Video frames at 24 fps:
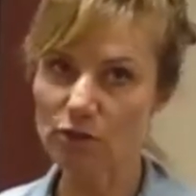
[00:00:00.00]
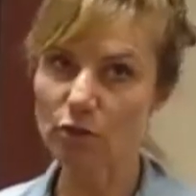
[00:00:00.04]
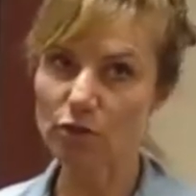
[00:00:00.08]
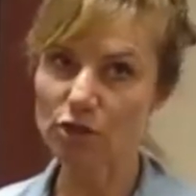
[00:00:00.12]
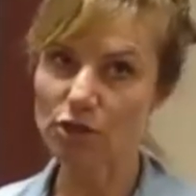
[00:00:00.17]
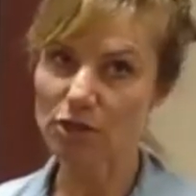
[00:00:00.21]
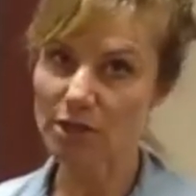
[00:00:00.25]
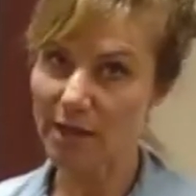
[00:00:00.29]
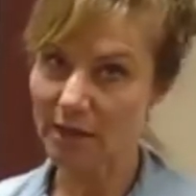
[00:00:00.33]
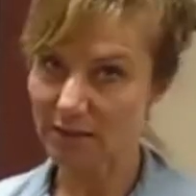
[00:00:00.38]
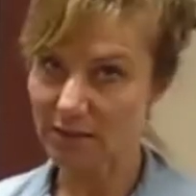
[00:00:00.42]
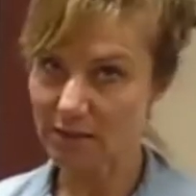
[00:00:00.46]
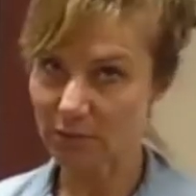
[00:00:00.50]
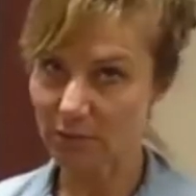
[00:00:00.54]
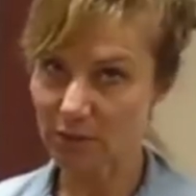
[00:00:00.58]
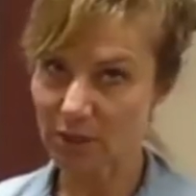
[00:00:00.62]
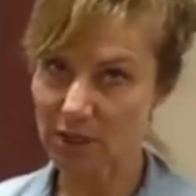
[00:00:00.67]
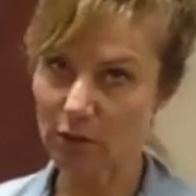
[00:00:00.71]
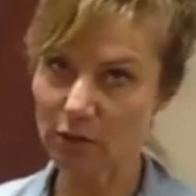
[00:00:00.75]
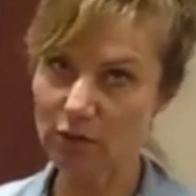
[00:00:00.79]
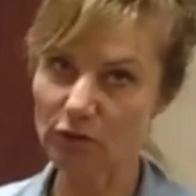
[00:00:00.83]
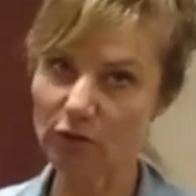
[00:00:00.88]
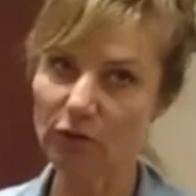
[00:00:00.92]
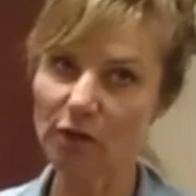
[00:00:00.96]
or she has somebody
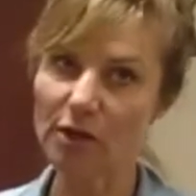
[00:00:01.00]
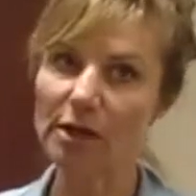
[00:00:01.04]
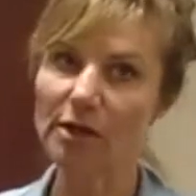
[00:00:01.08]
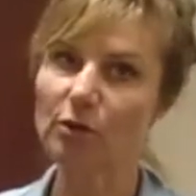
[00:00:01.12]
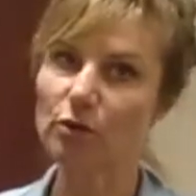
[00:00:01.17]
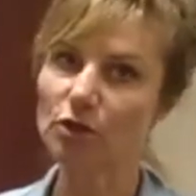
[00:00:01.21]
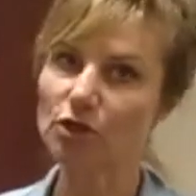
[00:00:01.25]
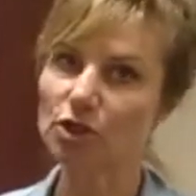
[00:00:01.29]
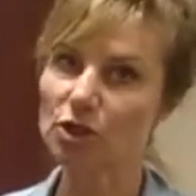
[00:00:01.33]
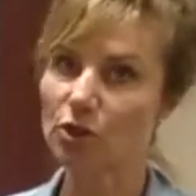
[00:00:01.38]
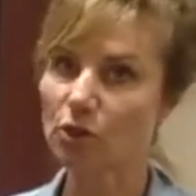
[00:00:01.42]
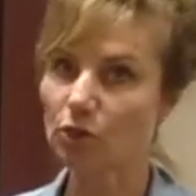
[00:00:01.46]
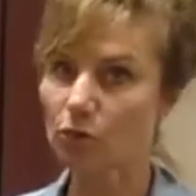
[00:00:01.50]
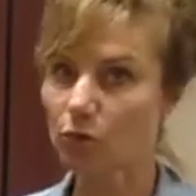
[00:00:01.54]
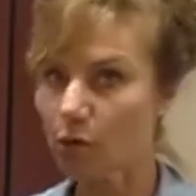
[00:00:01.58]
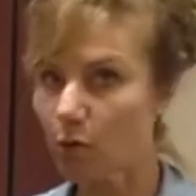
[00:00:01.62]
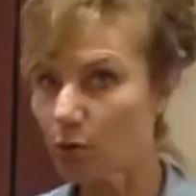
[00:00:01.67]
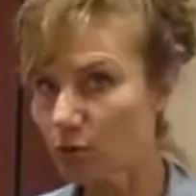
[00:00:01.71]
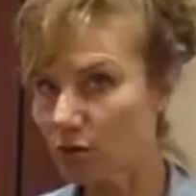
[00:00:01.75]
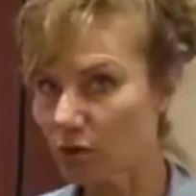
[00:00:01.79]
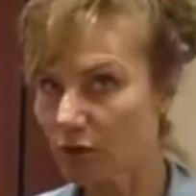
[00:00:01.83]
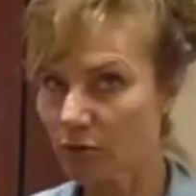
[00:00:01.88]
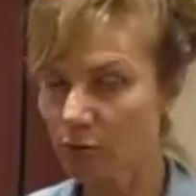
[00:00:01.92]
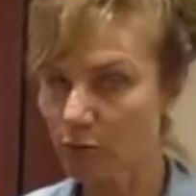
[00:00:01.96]
else feed, or she
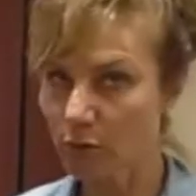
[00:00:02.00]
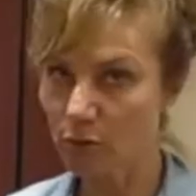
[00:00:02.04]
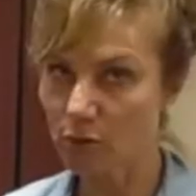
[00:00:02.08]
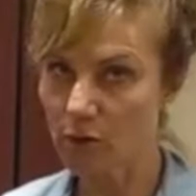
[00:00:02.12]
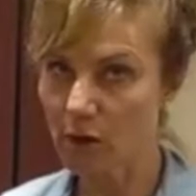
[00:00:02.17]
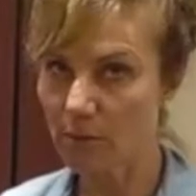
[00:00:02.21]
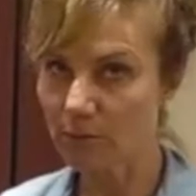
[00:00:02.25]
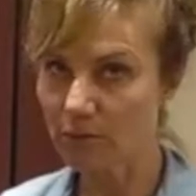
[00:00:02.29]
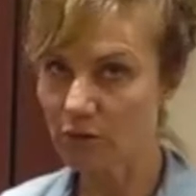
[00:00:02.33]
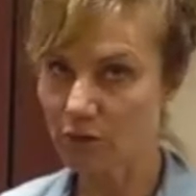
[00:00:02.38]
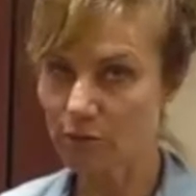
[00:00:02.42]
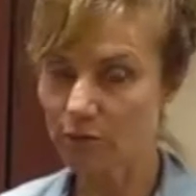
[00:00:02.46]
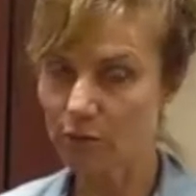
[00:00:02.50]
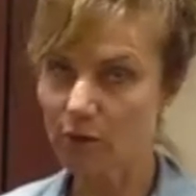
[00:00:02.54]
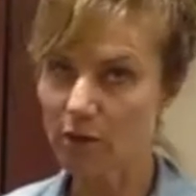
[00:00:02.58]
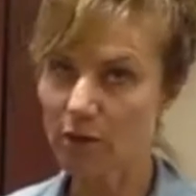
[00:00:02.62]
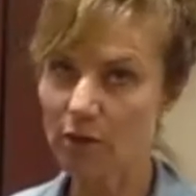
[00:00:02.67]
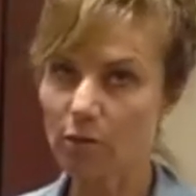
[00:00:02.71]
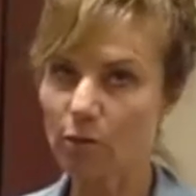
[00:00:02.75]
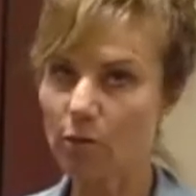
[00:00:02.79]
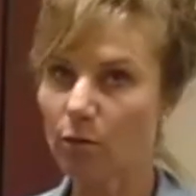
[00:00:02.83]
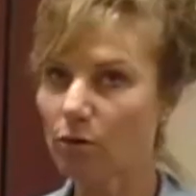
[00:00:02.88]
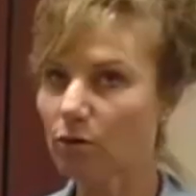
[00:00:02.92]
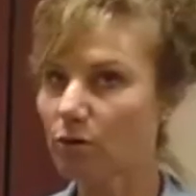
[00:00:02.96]
throws the food up to the front
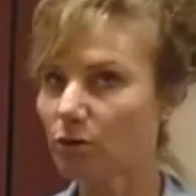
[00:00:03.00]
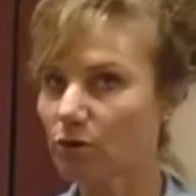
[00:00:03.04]
of the horse,